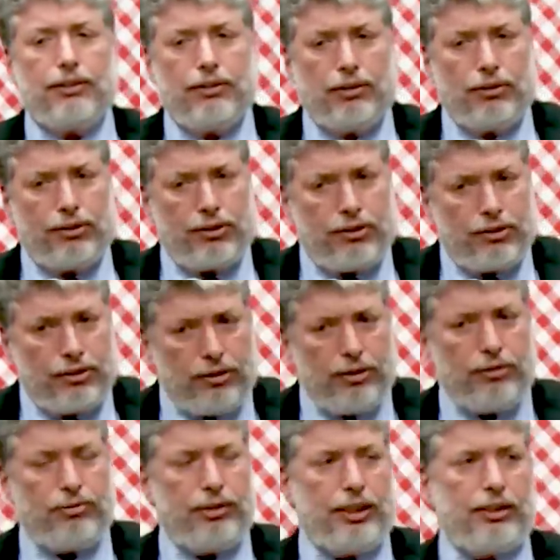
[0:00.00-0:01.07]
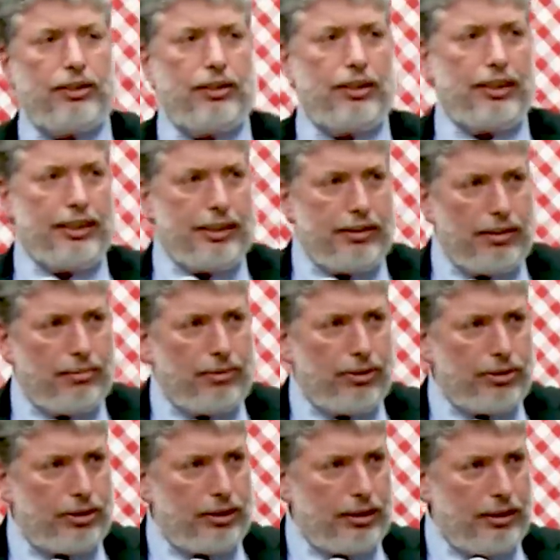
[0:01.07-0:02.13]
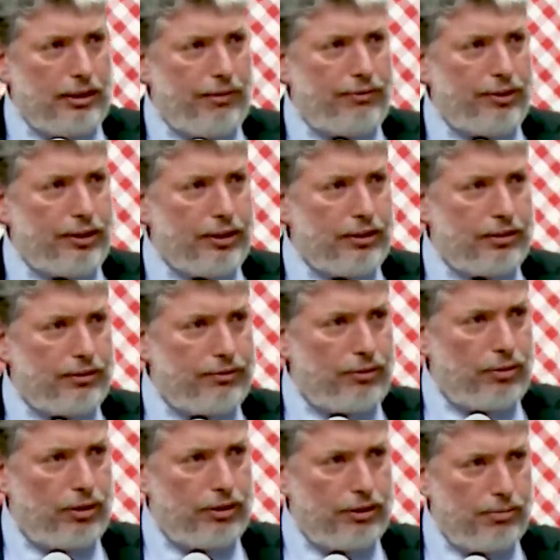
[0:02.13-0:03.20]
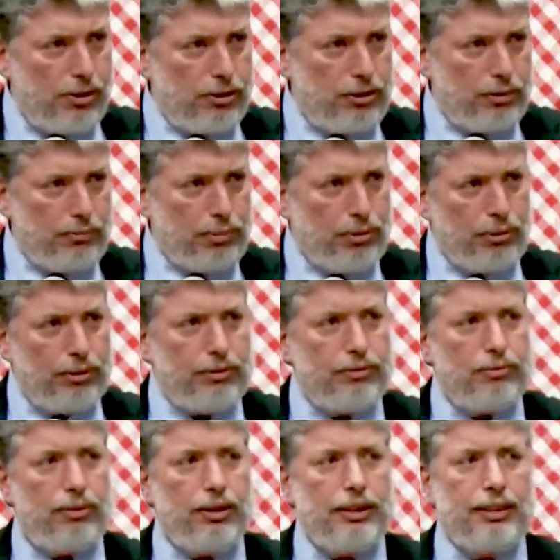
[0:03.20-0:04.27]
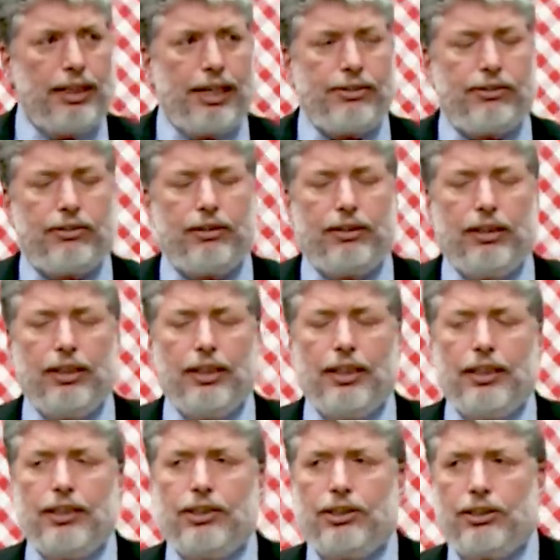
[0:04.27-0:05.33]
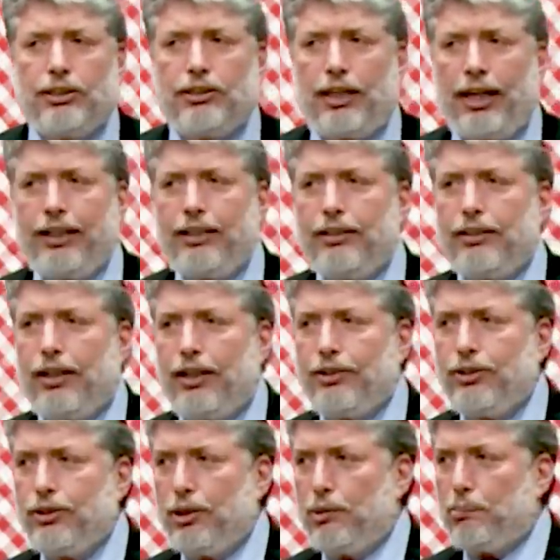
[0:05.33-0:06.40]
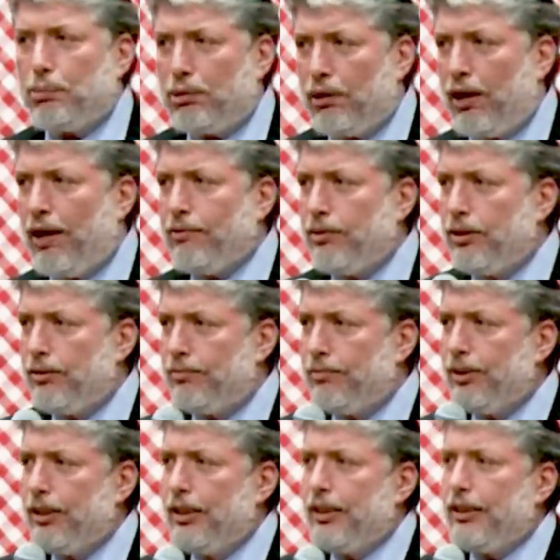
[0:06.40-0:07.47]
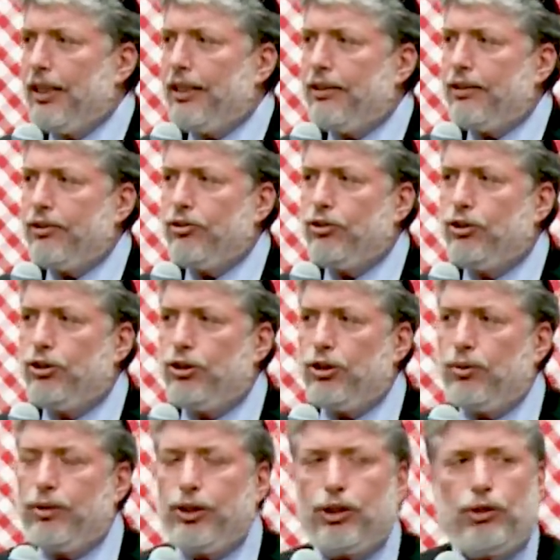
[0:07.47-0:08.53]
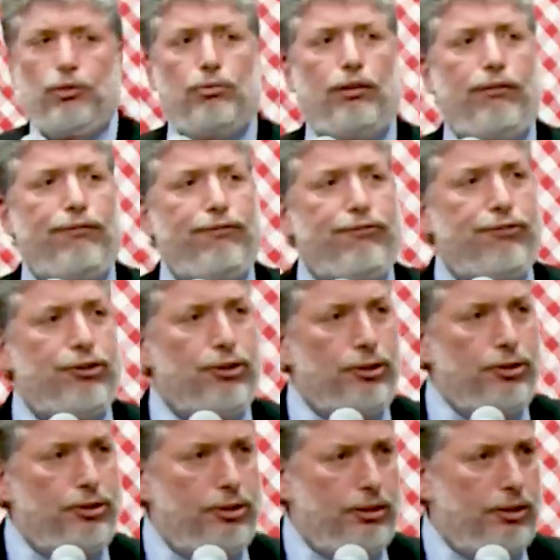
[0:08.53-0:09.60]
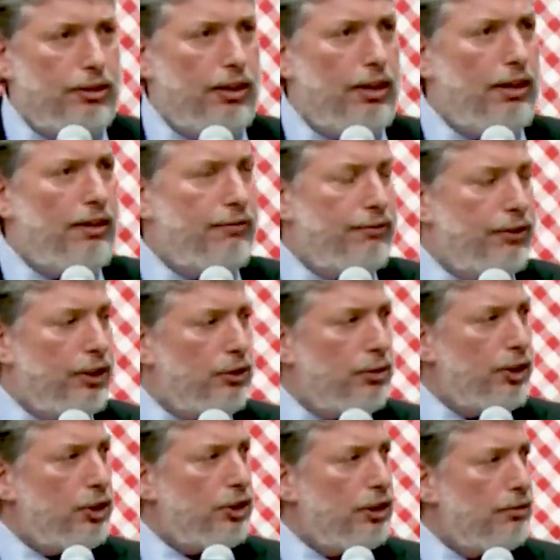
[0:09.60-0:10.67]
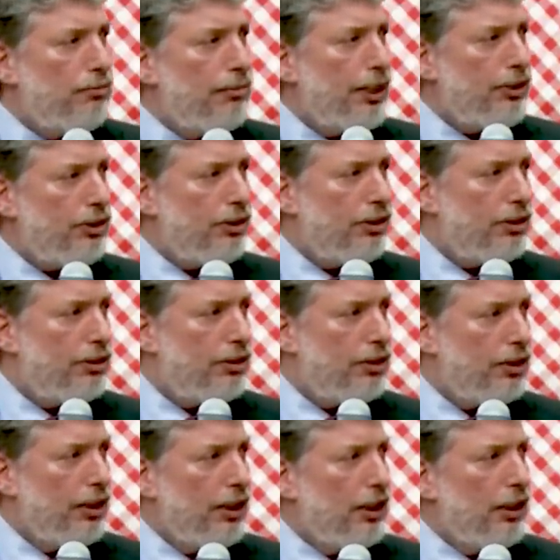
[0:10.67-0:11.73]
The third reason is the most significant of all, the most important one, and that's the psychological problem that the Jewish refusal of the Christian message